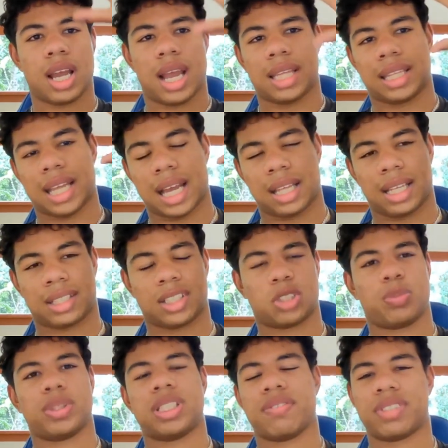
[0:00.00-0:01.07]
and that like the
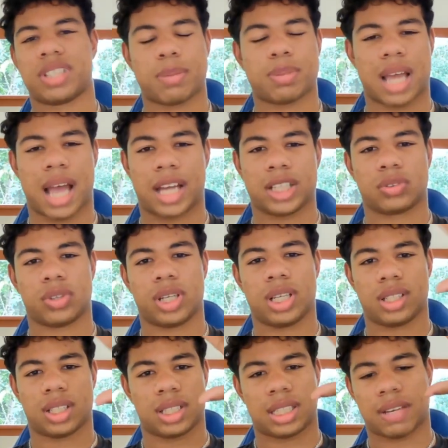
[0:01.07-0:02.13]
specific types of ads you're
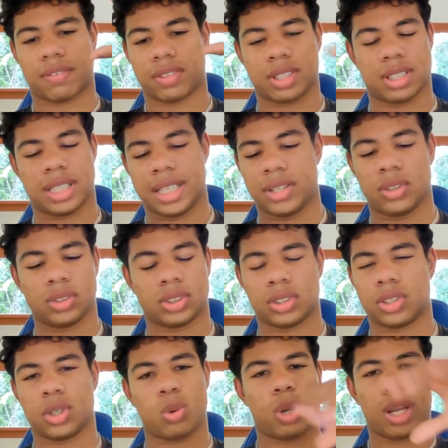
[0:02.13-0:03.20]
running, the different deals
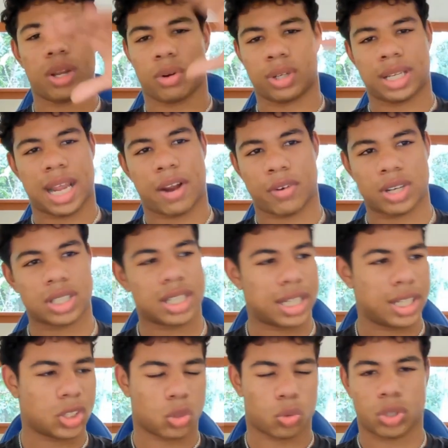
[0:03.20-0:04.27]
you're doing, or
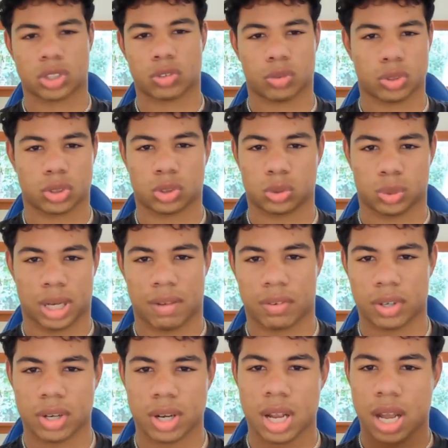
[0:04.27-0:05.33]
guarantees, or risk reversal, or
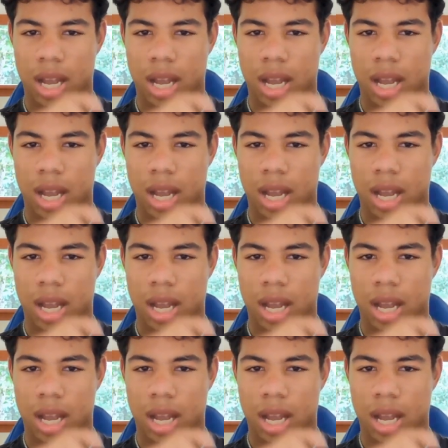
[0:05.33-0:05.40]
whatever.